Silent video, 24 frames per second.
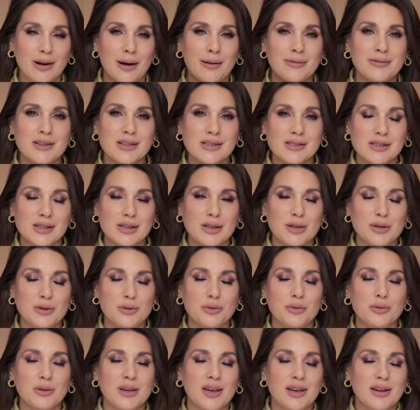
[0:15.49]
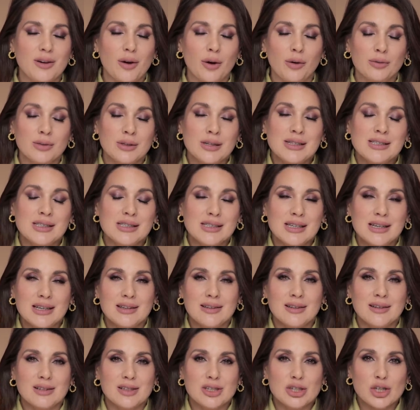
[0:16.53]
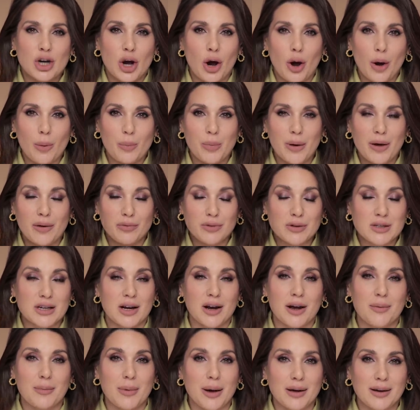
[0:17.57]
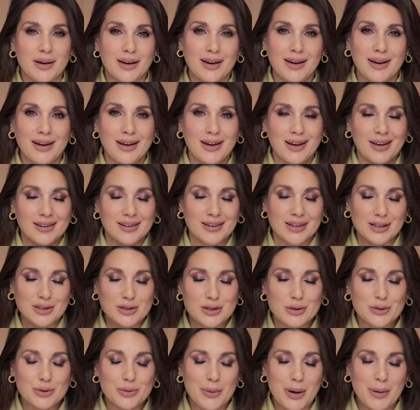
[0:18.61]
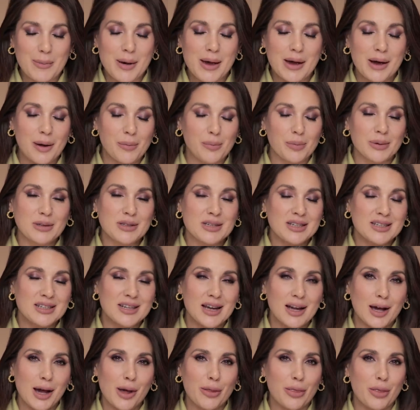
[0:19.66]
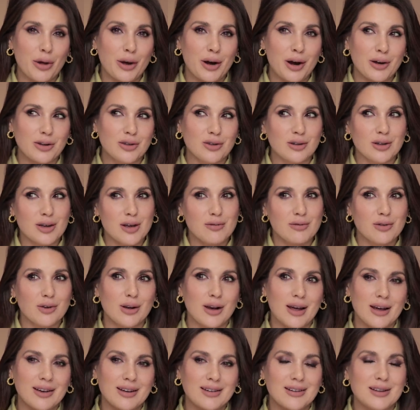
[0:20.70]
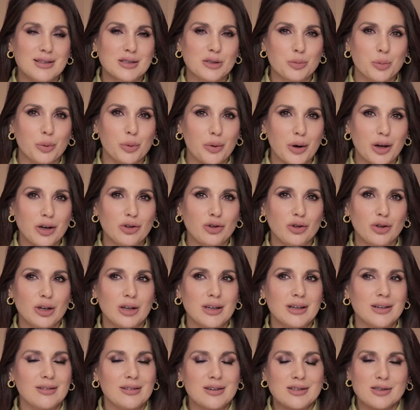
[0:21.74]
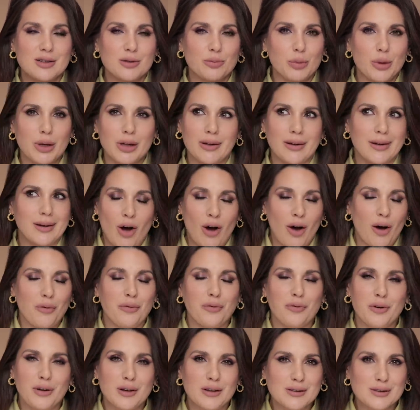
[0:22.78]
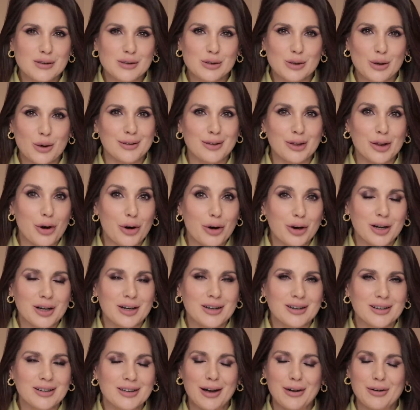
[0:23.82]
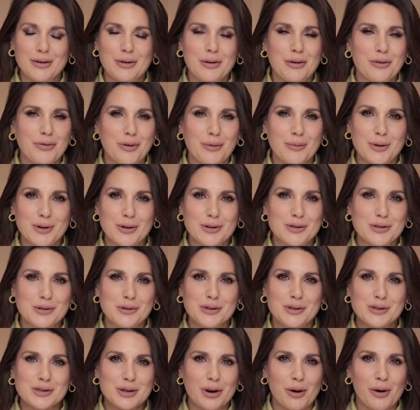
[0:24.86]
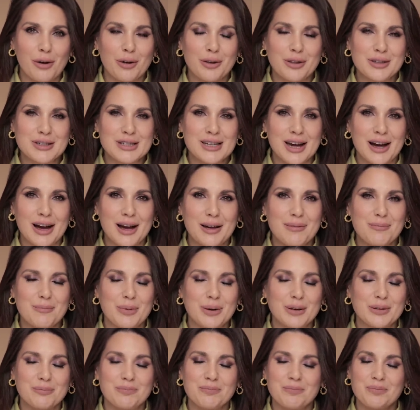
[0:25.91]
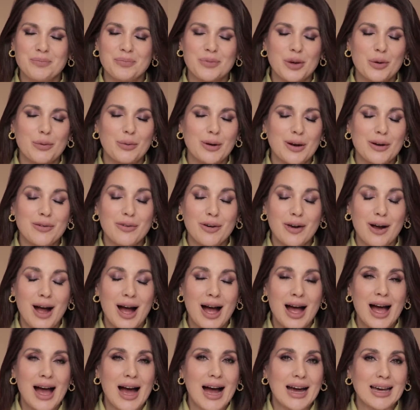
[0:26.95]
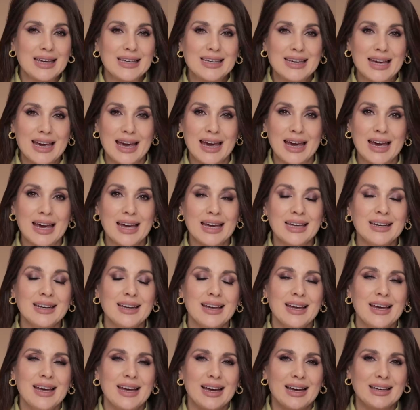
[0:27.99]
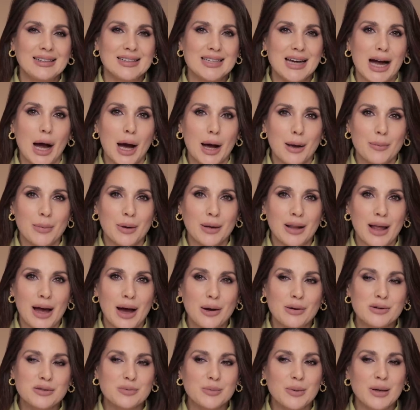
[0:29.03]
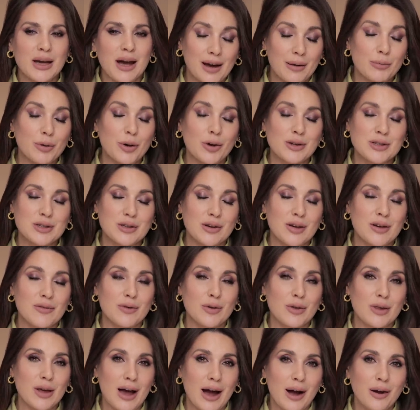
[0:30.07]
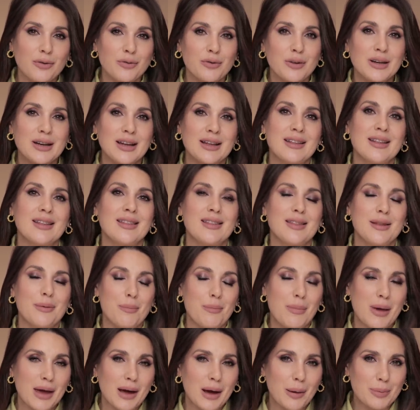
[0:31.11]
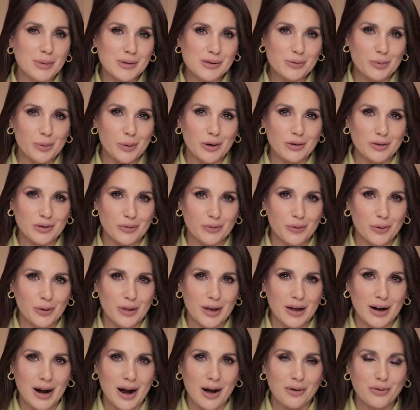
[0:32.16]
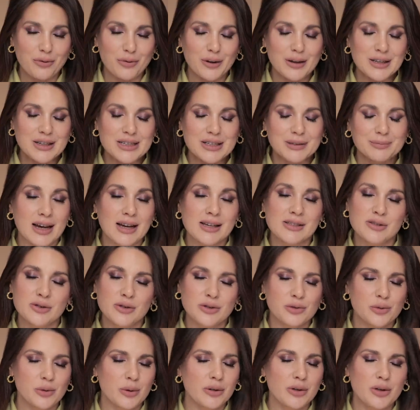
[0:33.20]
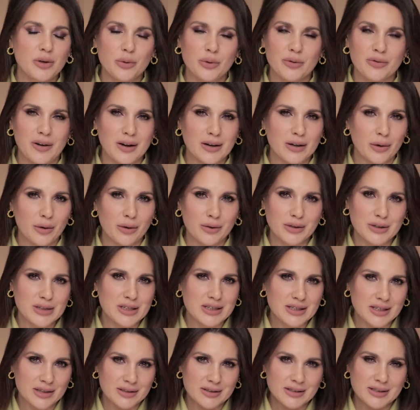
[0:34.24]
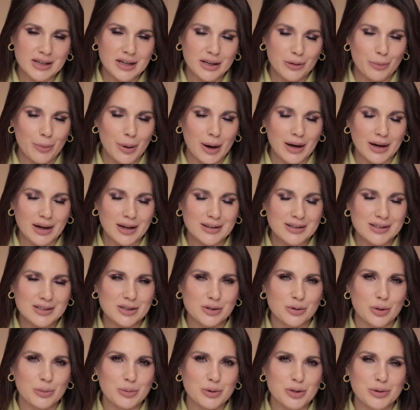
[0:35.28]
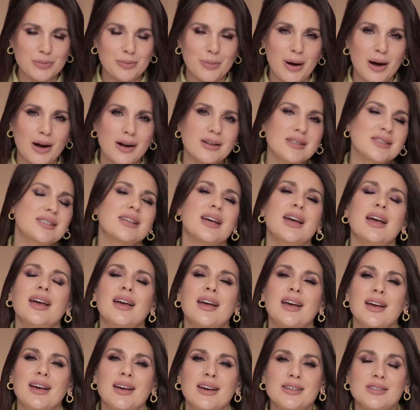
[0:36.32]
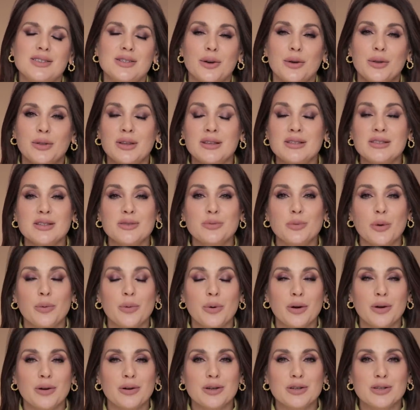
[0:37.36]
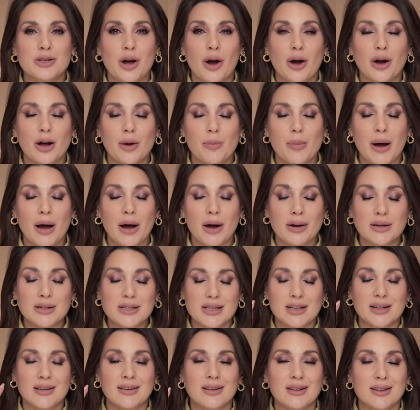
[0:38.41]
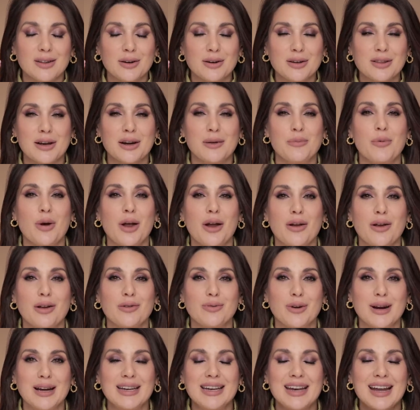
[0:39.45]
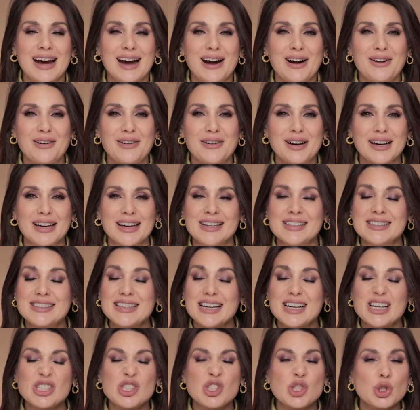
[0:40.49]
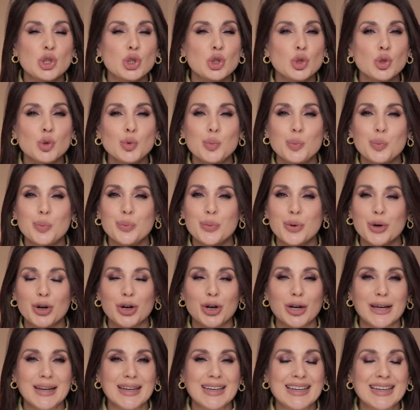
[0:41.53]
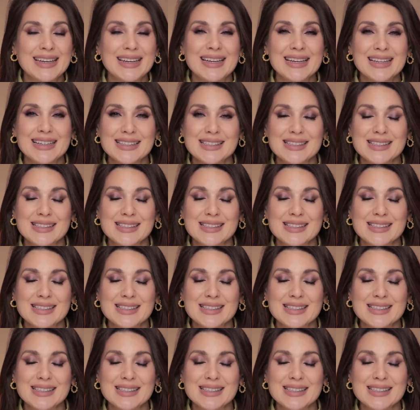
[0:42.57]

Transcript: Obviously, you can only see the top every time I get to do my makeup, but today I thought I should give you like an inspiration. This could be like office look. I don't know if I'm gonna do this all the time, but whenever I can and time allows me, I'm going to give you the outfit and then the makeup inspiration for that outfit. As usual, you will find all the details in my description box. So this is what we're going to talk about. The look that I'm wearing right now, it's super easy.